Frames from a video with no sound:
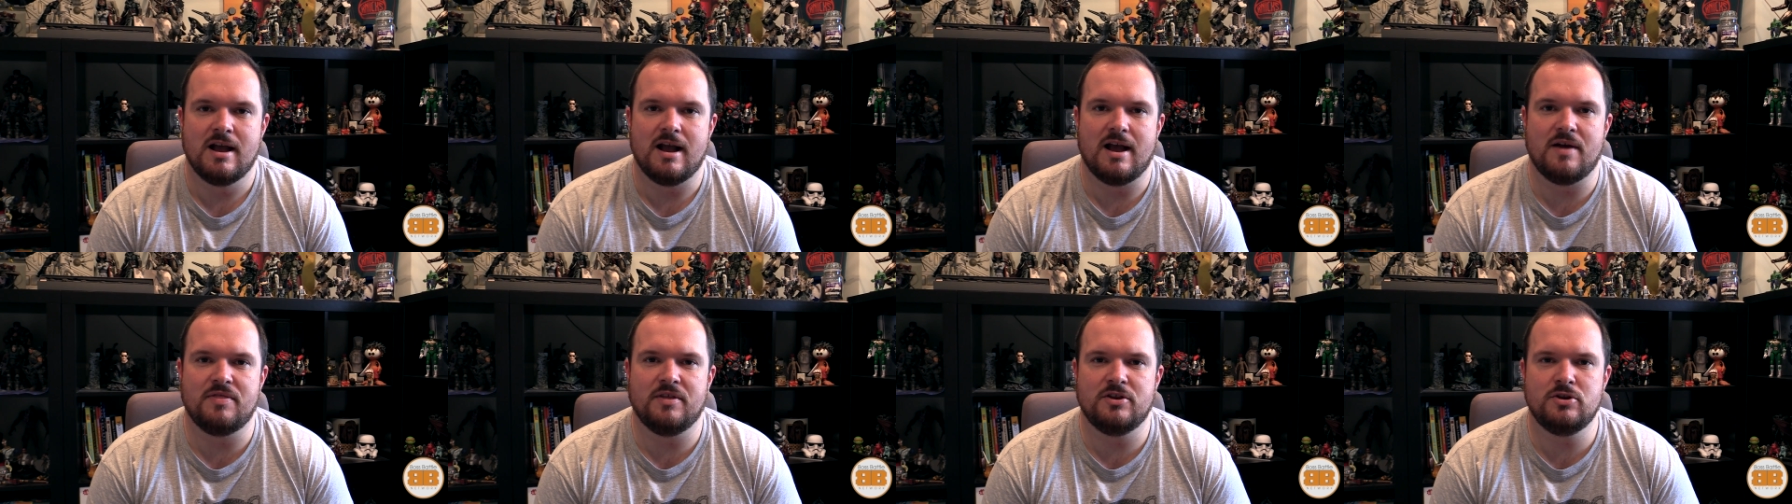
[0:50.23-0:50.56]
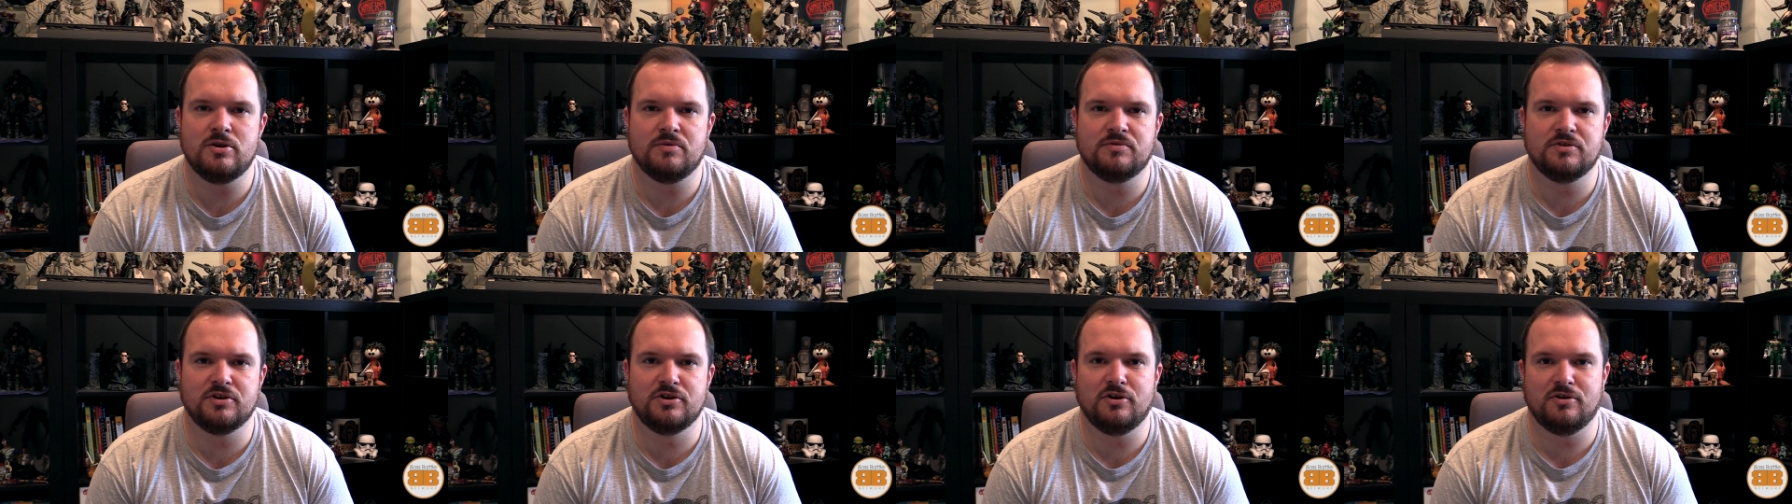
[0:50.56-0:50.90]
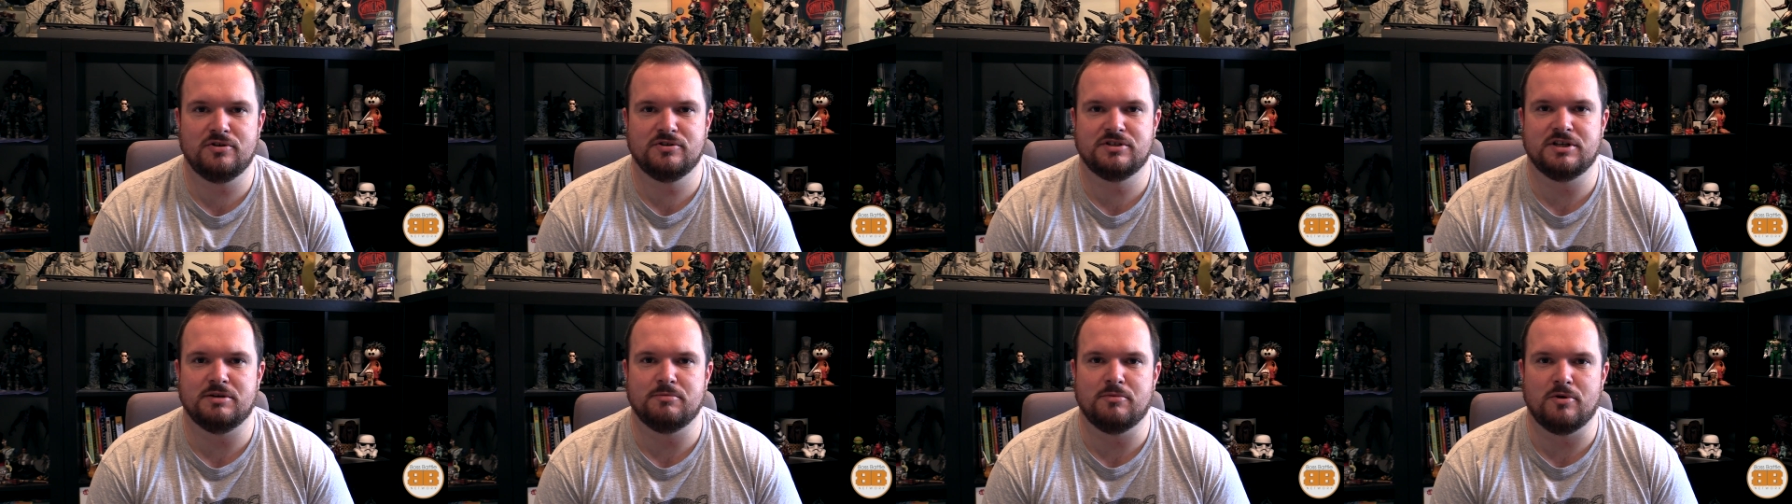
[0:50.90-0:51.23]
And then you have to
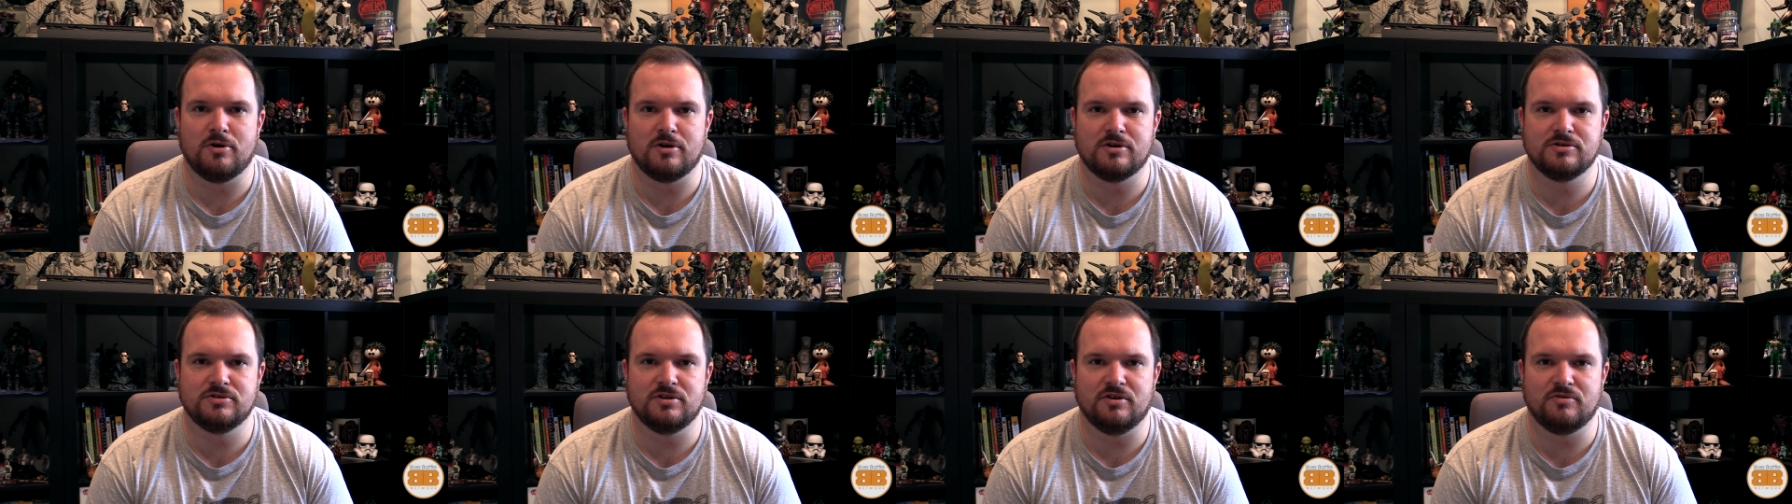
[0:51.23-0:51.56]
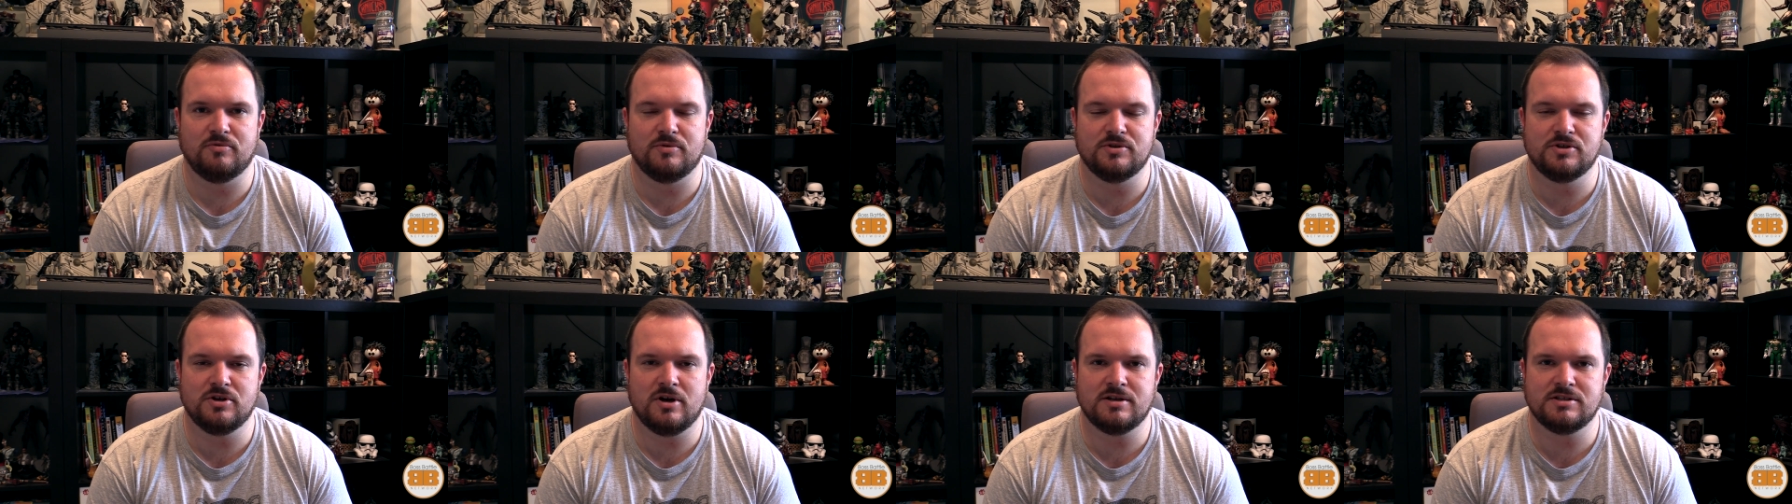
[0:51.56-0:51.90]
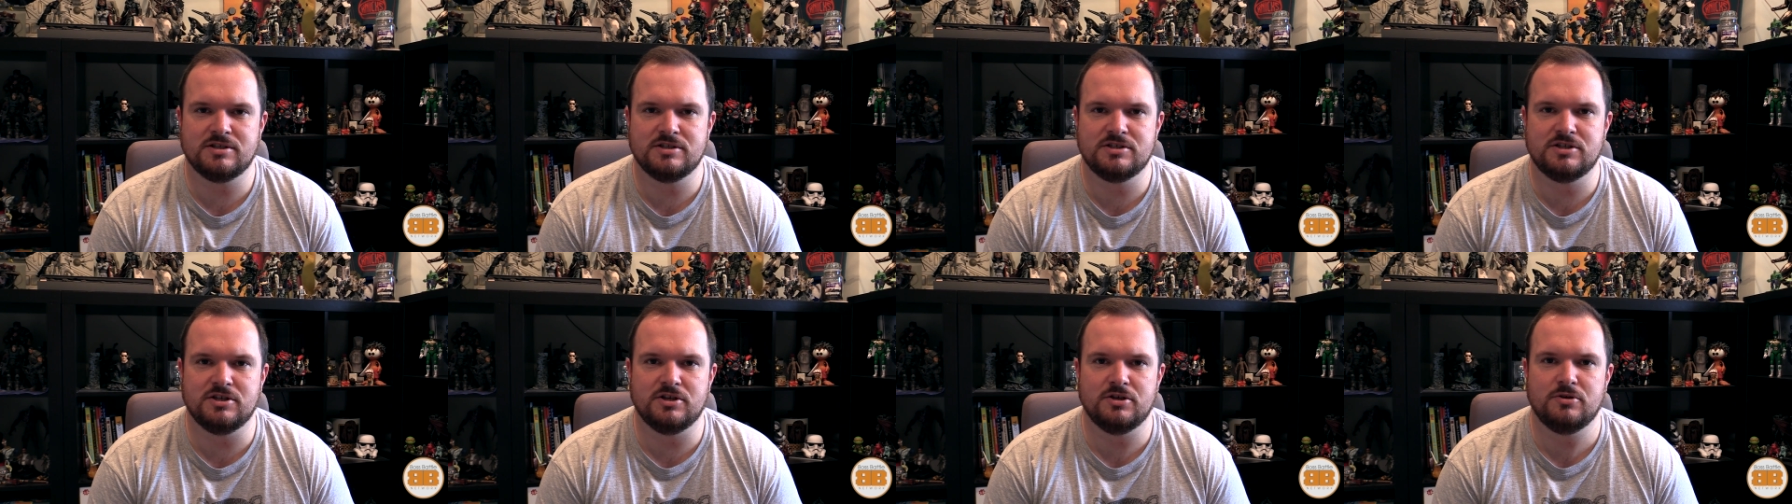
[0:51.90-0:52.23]
contact Microsoft, which I had
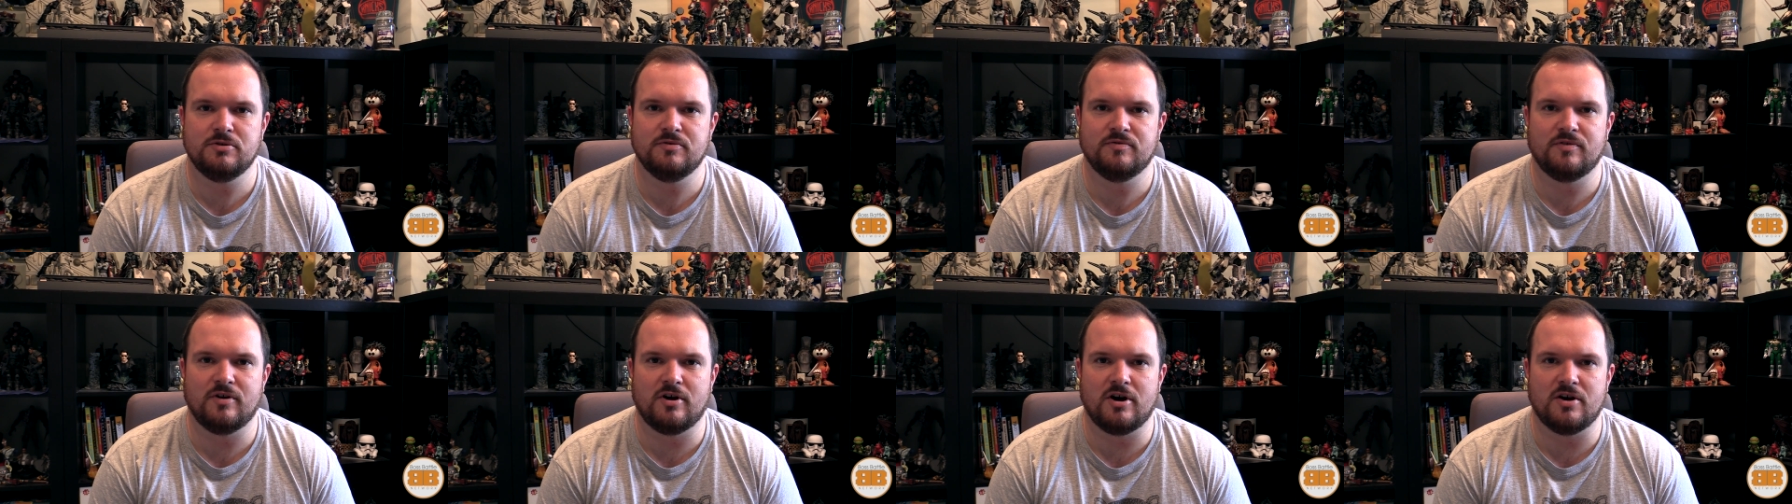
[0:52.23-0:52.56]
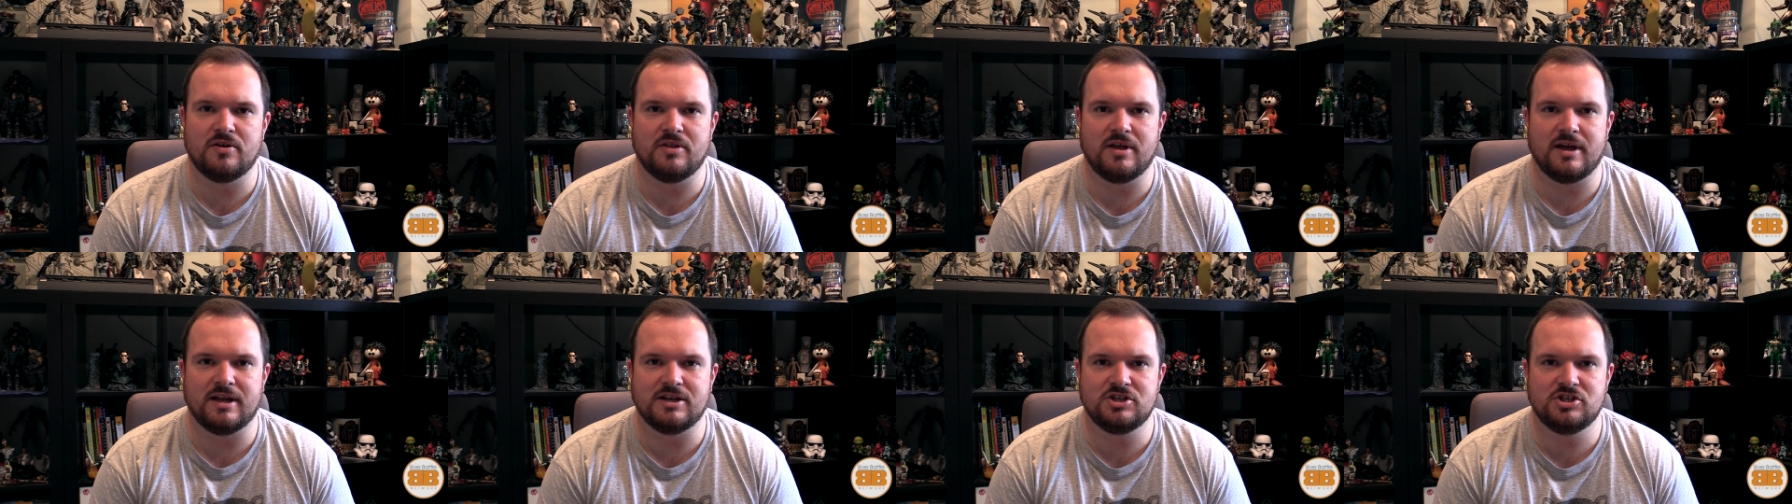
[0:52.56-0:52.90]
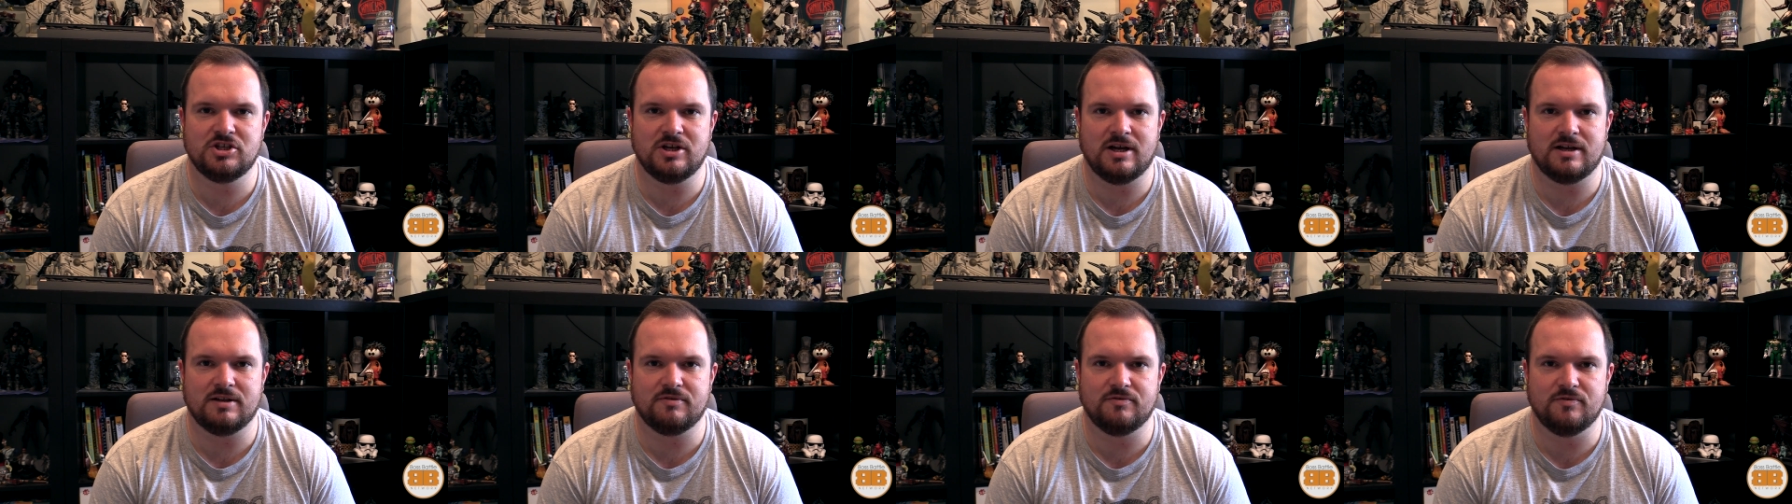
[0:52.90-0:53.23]
to do via their
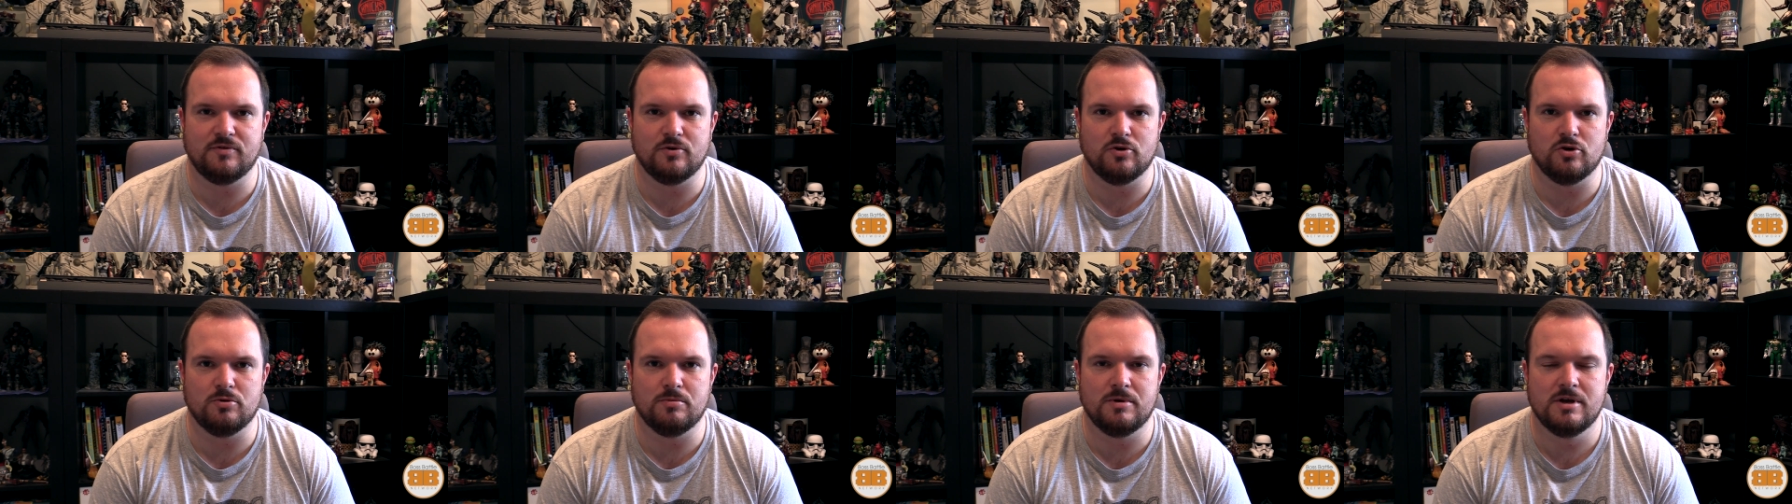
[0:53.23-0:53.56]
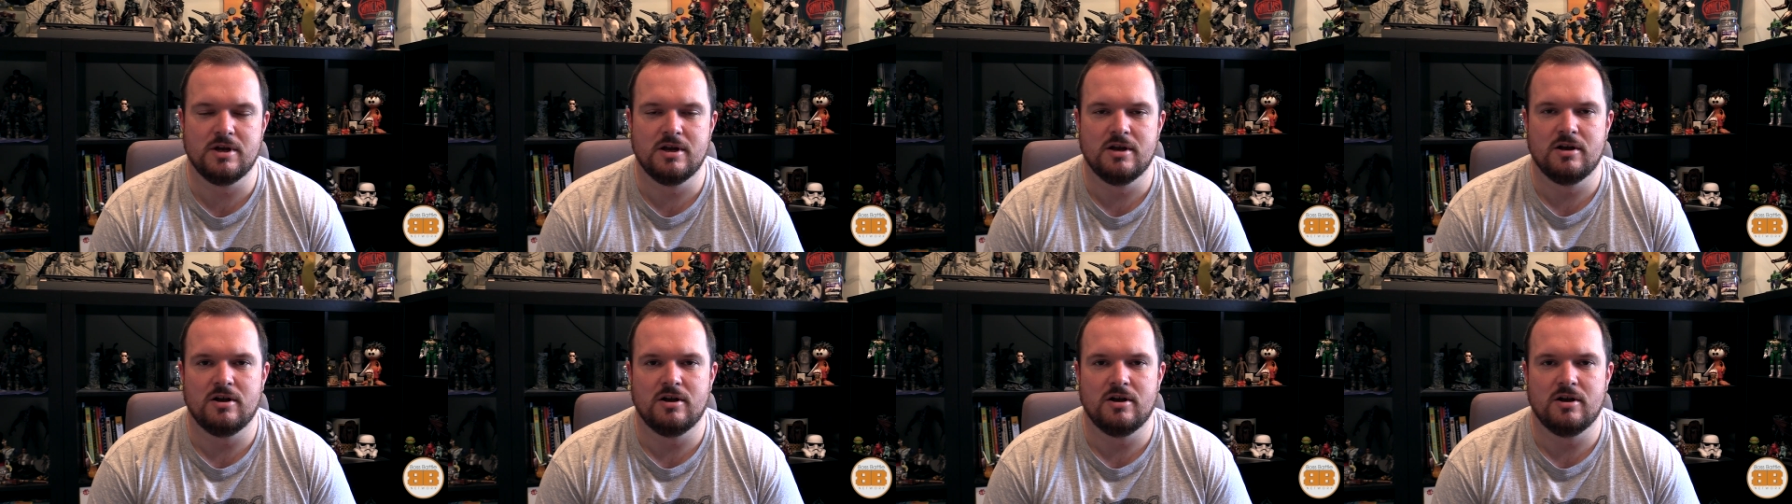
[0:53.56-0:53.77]
chat form